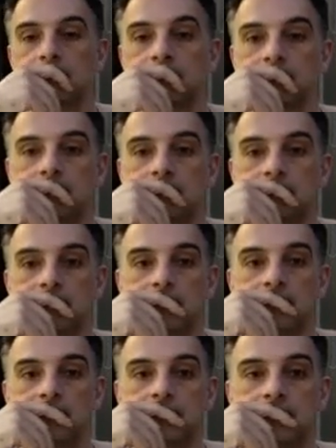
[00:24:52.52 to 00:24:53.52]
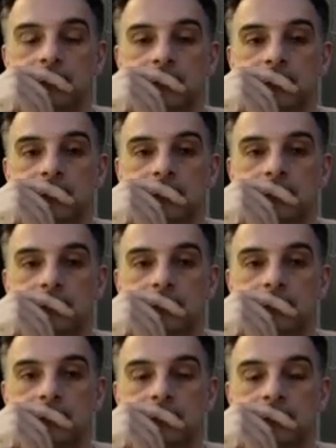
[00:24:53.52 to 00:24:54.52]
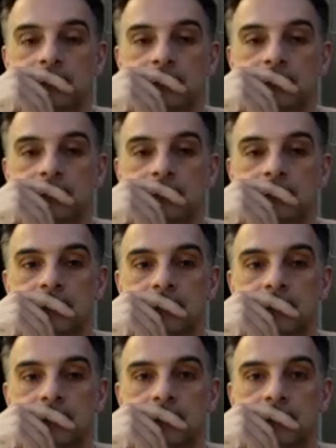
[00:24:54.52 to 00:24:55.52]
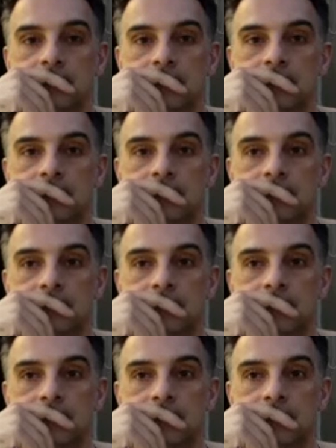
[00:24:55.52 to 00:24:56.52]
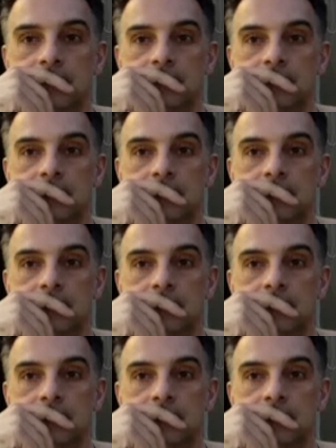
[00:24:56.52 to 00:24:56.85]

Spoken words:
The person shown says nothing.